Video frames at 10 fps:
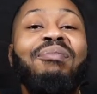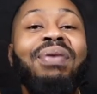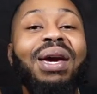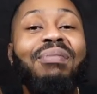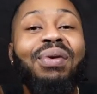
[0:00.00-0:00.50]

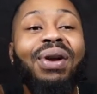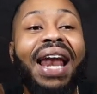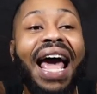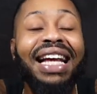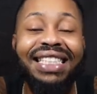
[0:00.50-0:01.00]
People
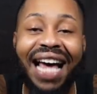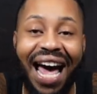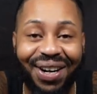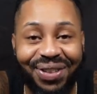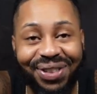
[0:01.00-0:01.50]
like
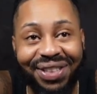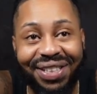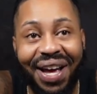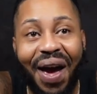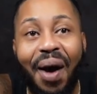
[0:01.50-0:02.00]

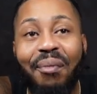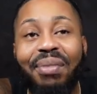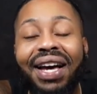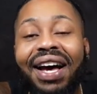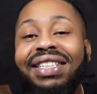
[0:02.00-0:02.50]
titles
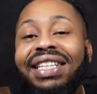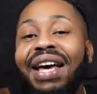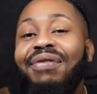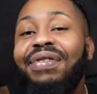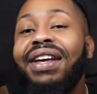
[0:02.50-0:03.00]
because
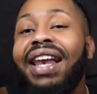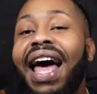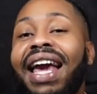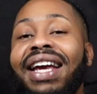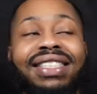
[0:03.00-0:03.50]
they feel
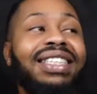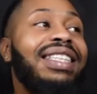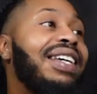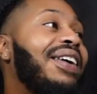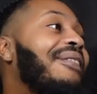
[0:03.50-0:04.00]
like, here's the
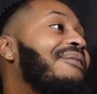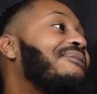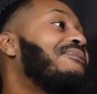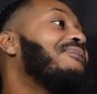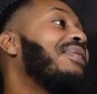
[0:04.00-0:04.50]
deal.
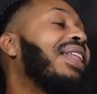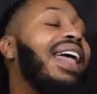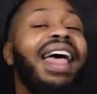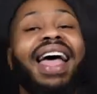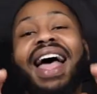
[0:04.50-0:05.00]

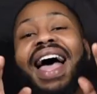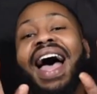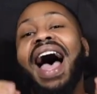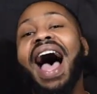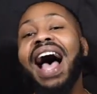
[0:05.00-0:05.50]

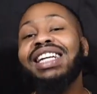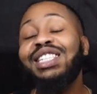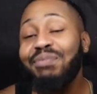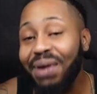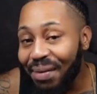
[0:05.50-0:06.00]
I
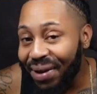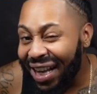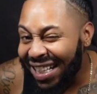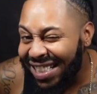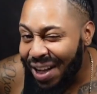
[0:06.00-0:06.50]
should be able to
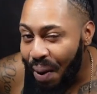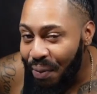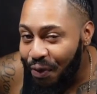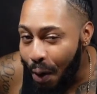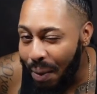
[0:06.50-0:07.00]
get
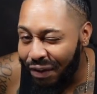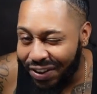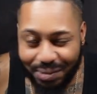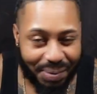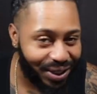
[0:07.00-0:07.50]
some form of
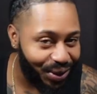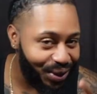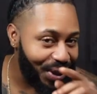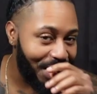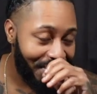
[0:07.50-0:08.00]
a special
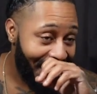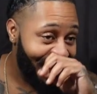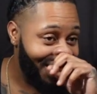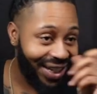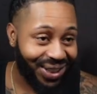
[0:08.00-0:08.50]
treatment
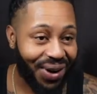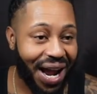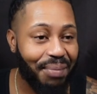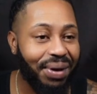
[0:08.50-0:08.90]
off of this, right?